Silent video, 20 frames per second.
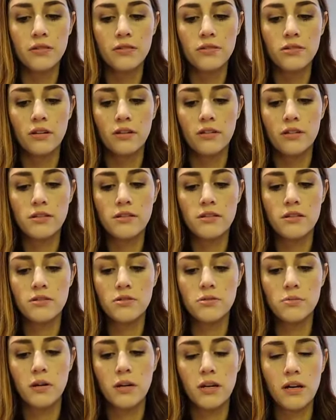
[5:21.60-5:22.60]
So this
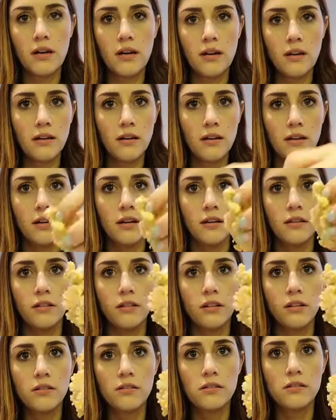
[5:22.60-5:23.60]
is what it
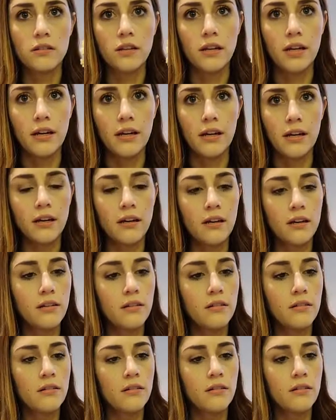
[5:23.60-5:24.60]
looks like.
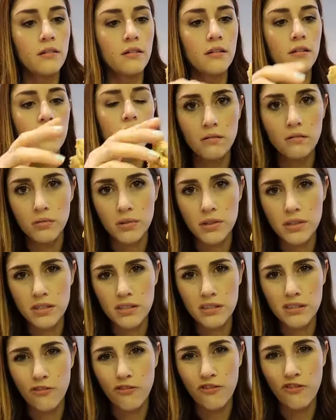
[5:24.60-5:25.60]
What
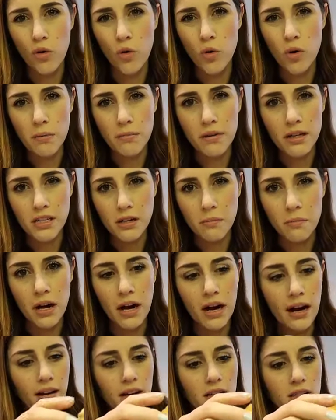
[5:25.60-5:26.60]
does form into
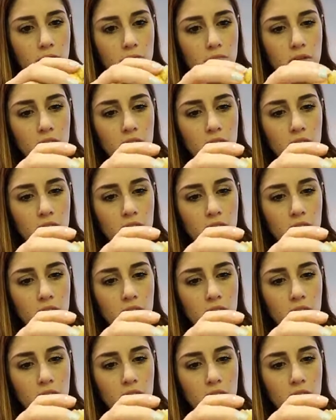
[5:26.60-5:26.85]
pockets